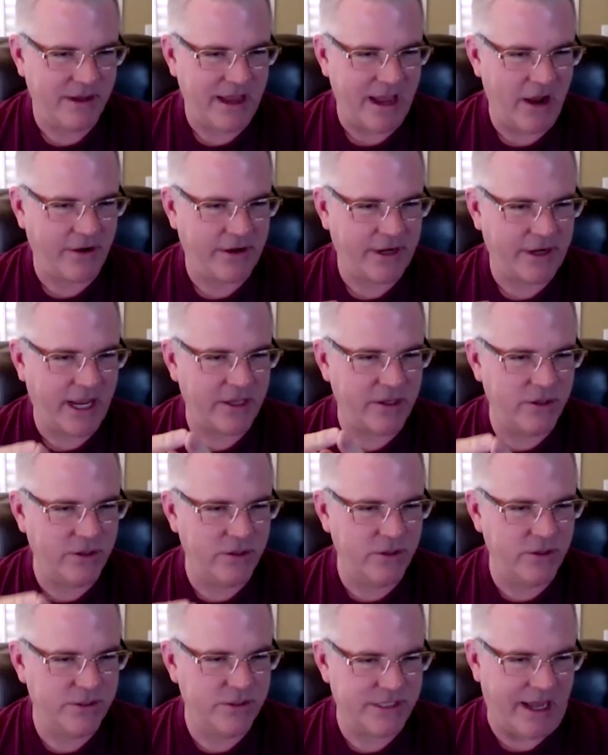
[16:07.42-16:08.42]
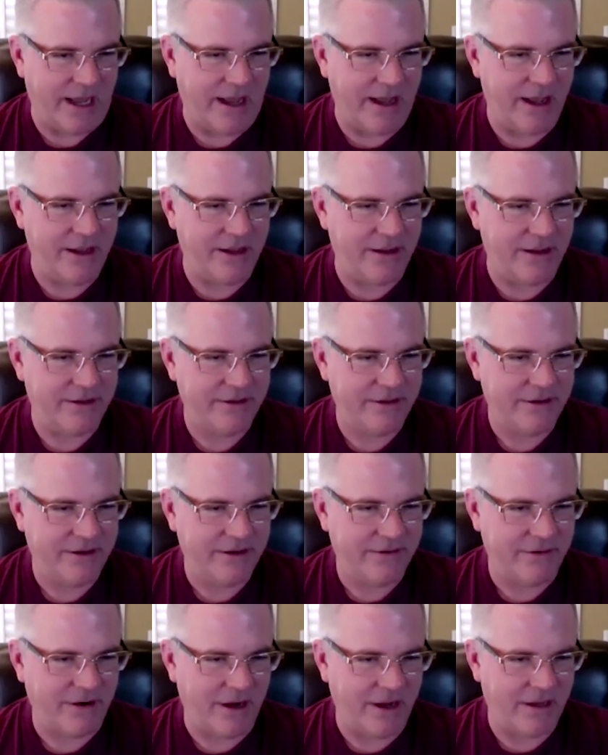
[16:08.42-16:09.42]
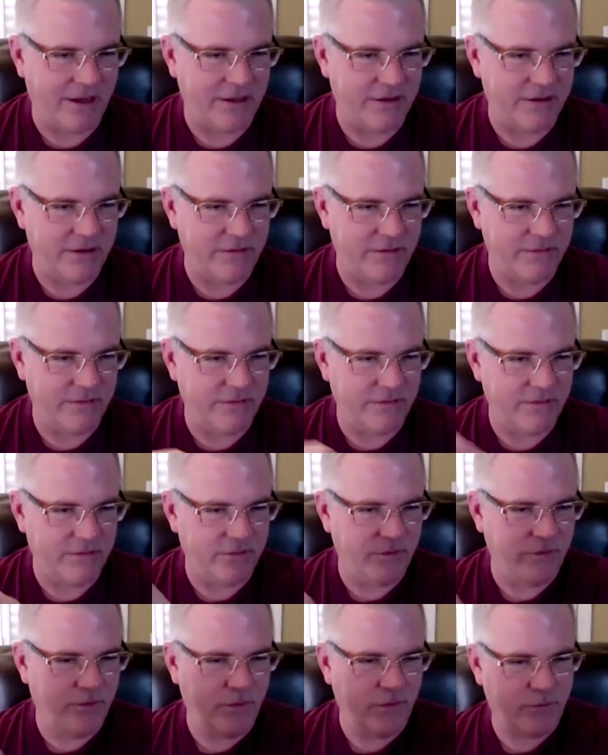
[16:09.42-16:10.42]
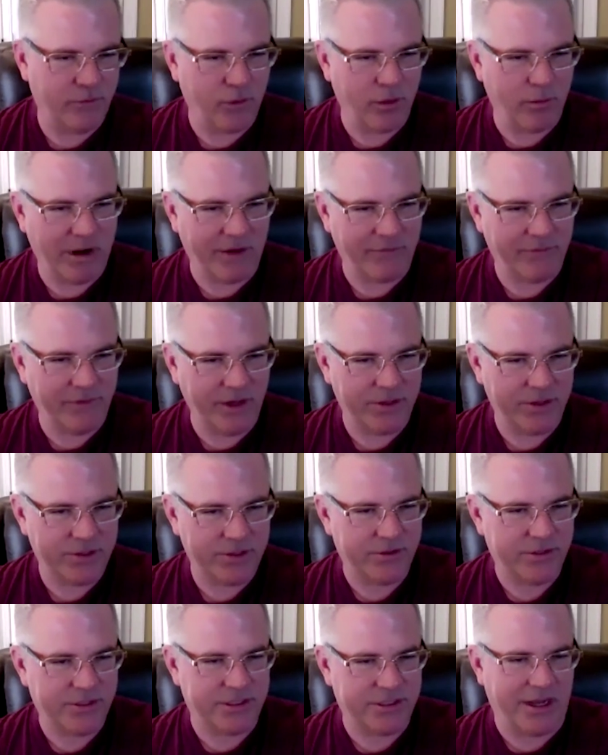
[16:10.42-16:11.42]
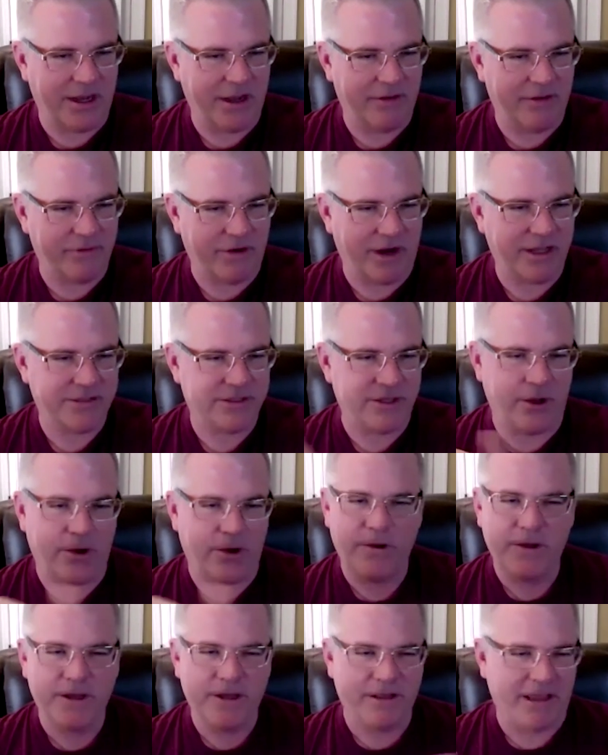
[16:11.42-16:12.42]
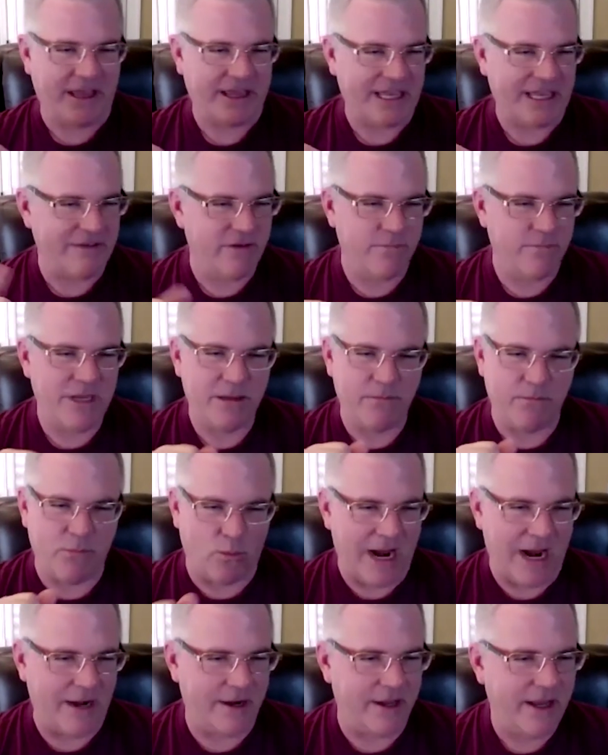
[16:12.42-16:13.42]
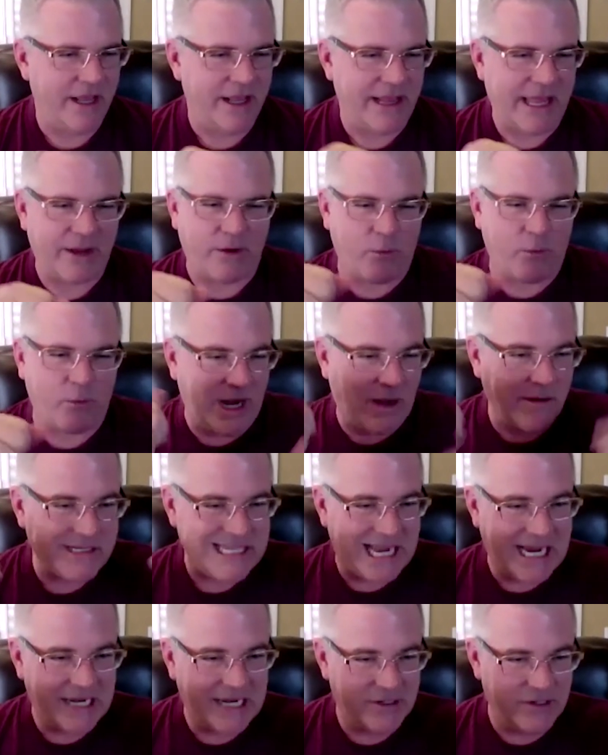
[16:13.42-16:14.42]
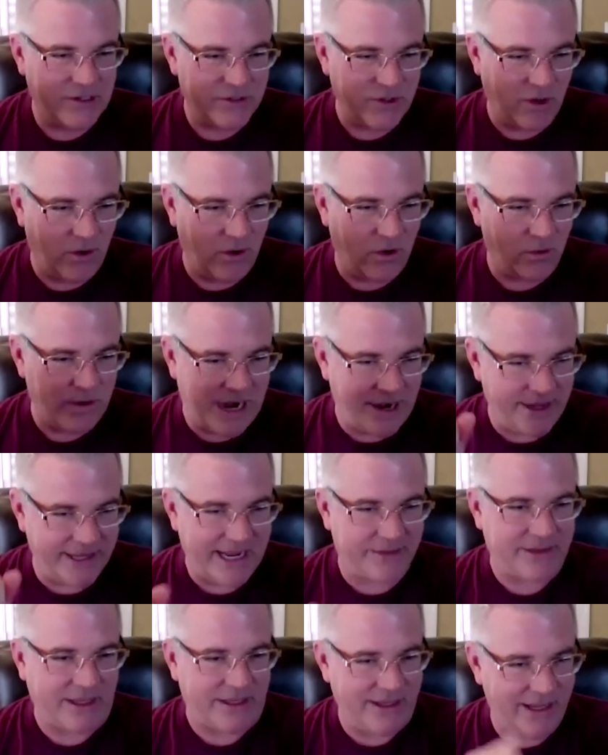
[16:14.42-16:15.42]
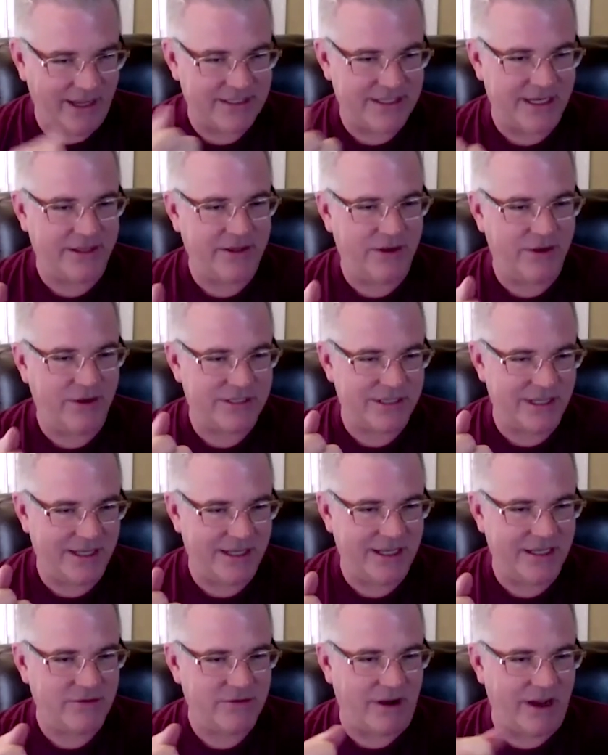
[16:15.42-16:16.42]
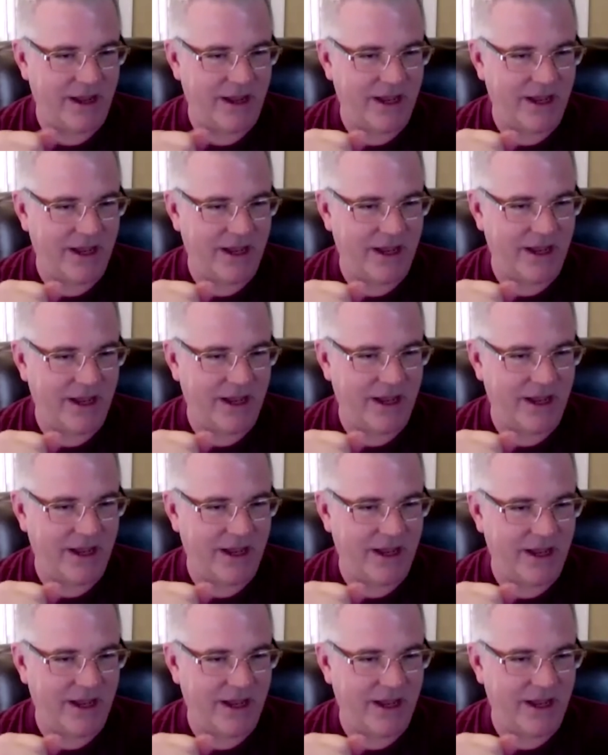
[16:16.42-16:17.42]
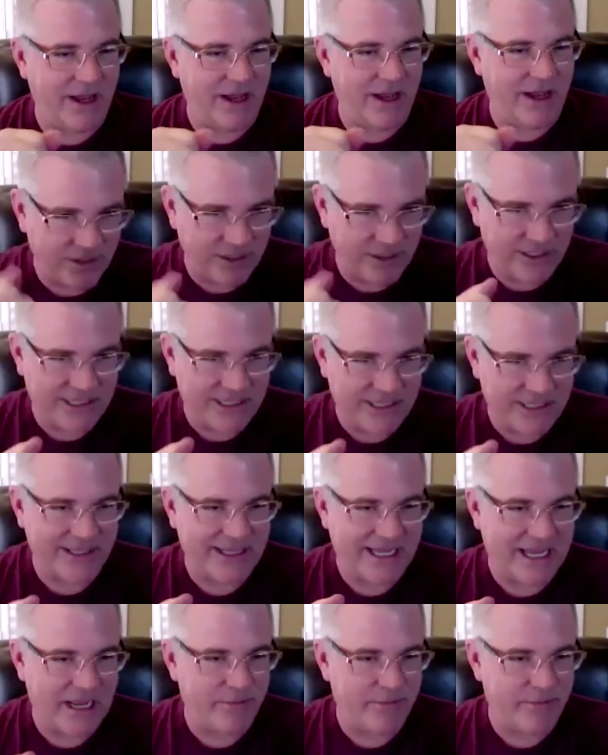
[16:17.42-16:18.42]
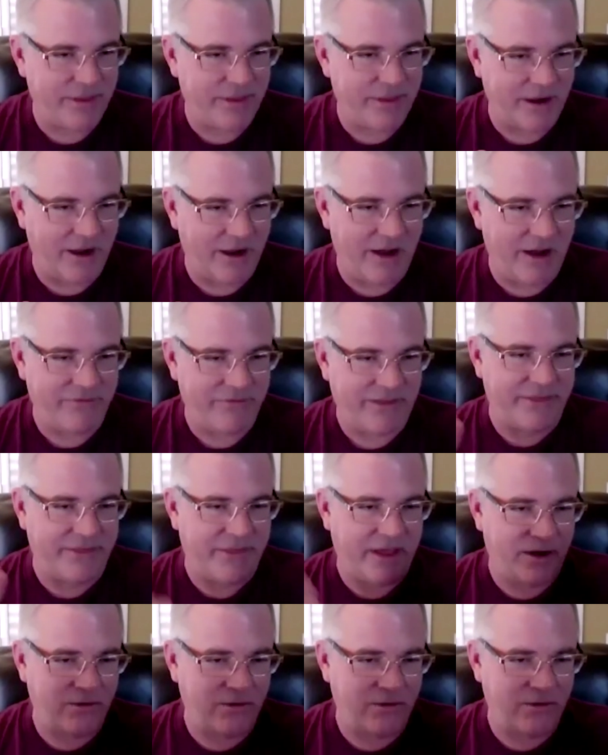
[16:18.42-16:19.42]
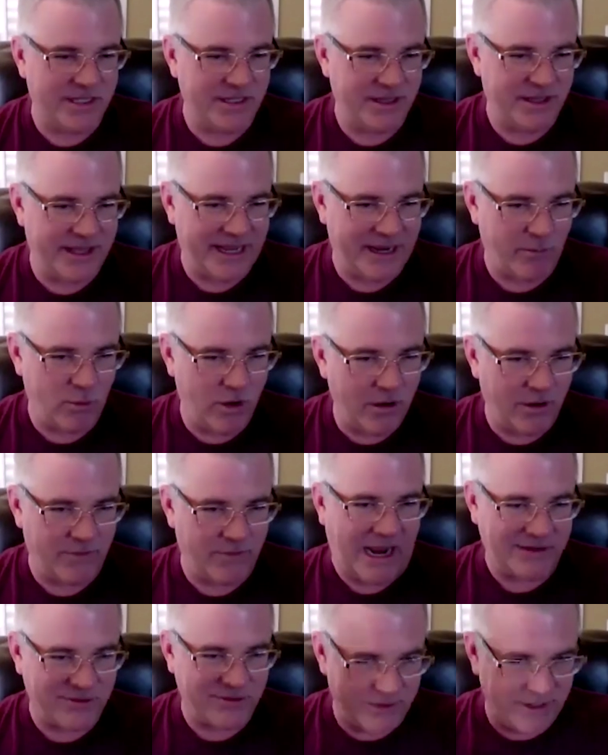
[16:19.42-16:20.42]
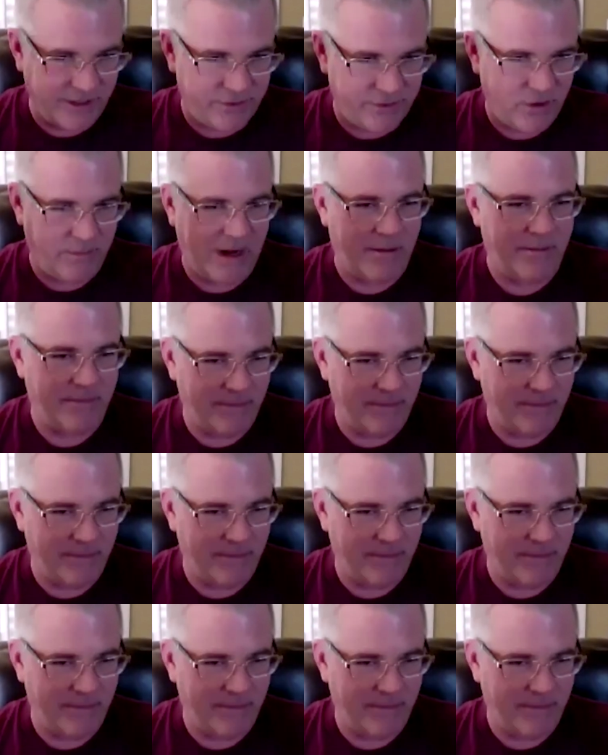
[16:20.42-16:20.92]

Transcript: How can I use that, right, for my future stuff, right? So like even me, like when I was nine years old, rounding out the nuts on those things, right? And I couldn't get that damn thing off. Like I thought it was the end of the damn world. Right? I just wanted to throw my, my